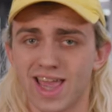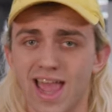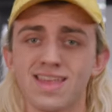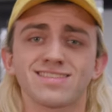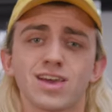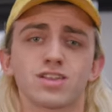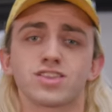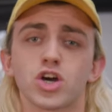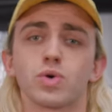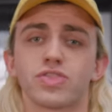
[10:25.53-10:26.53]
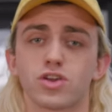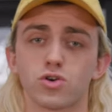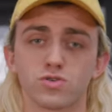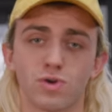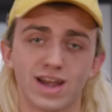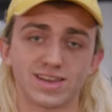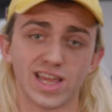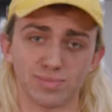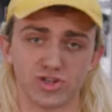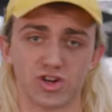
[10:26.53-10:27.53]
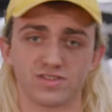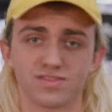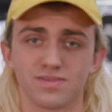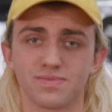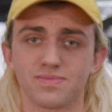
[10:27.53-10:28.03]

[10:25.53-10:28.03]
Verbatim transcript: and that's how to deal with the cold riding temperatures.